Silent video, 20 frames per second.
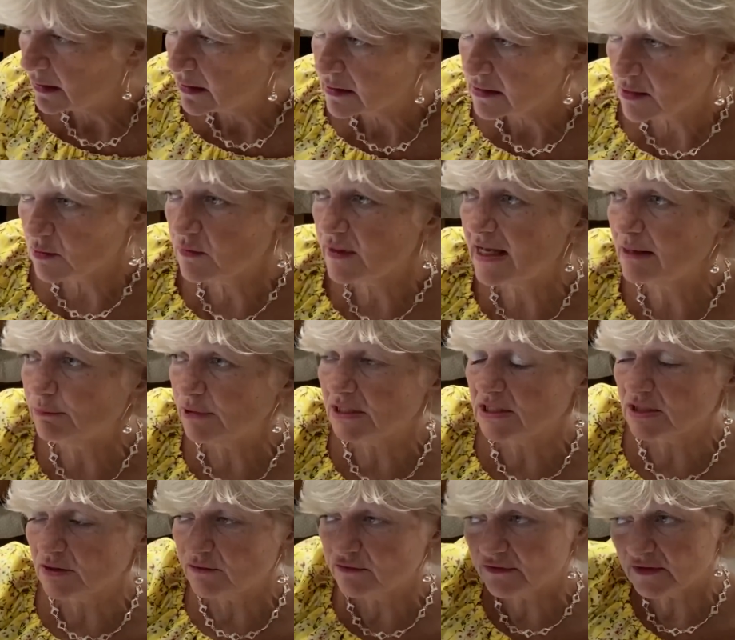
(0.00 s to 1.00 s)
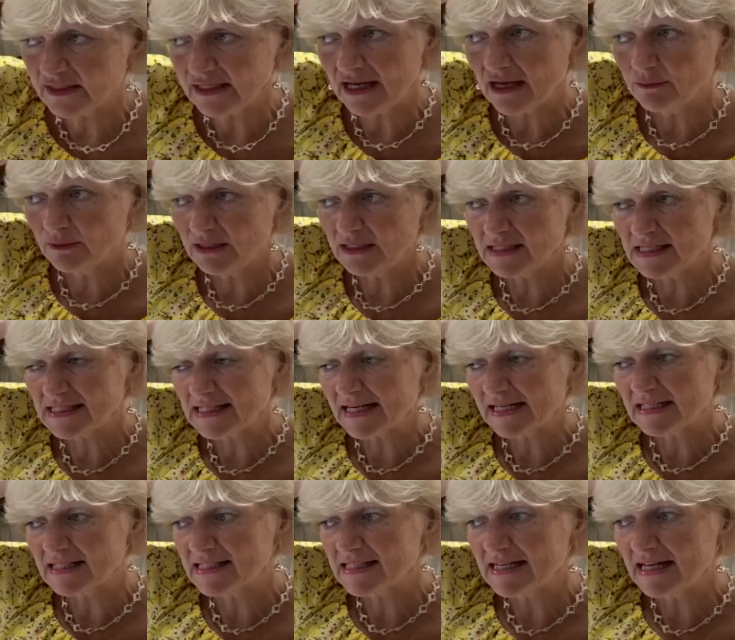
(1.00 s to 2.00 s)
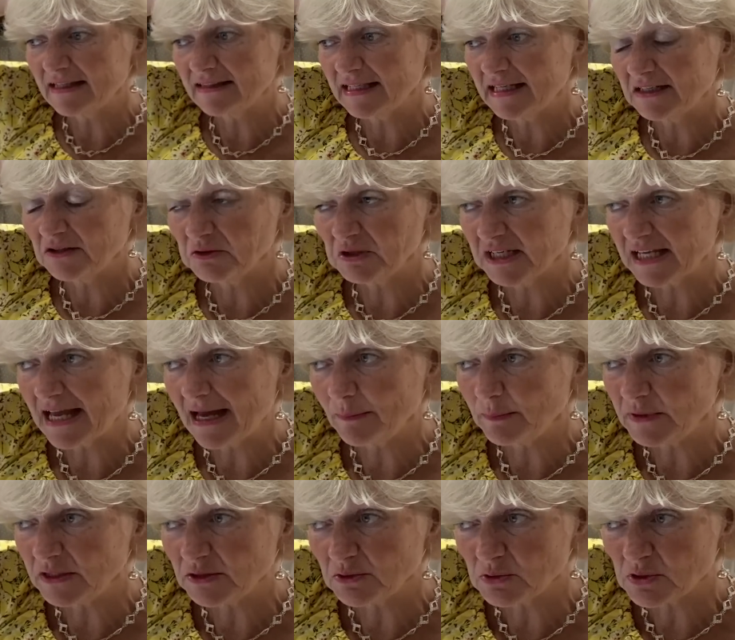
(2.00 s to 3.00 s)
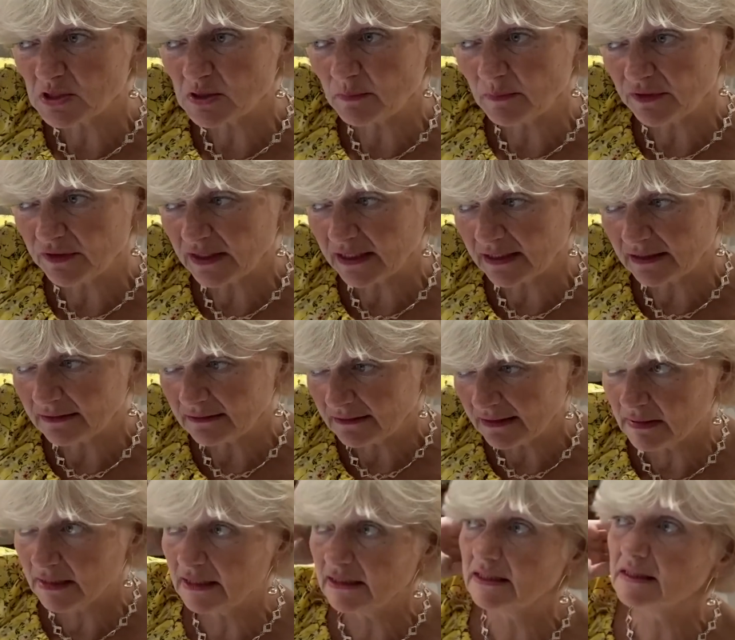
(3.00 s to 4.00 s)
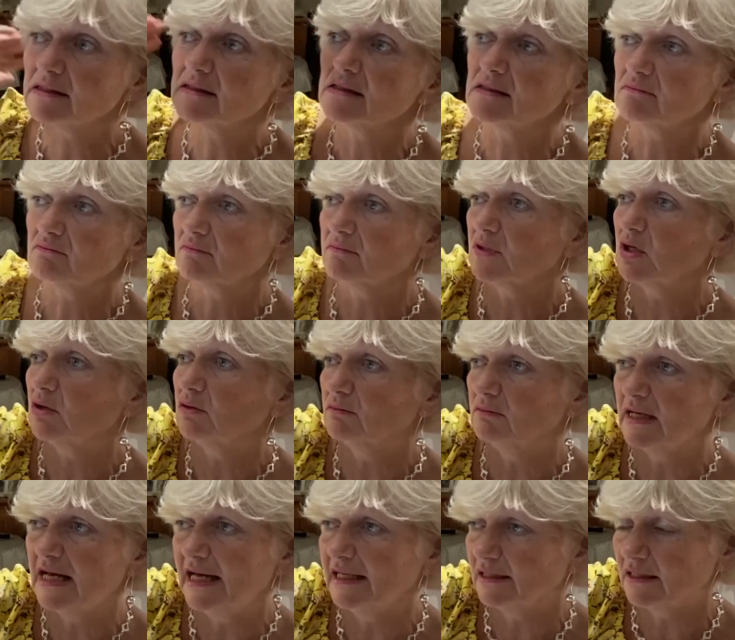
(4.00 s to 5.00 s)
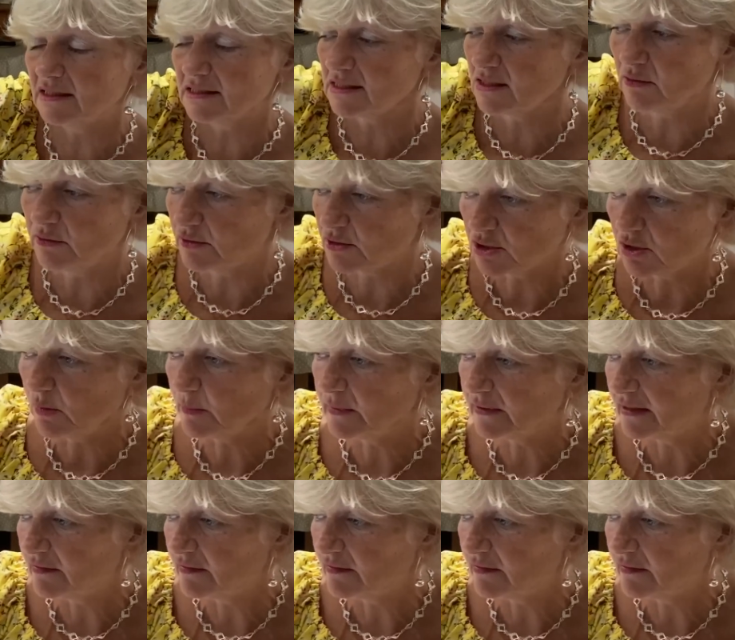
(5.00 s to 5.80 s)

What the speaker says: that will do for now. At least I can stand that on a cabinet or something. And it's got handles on the top and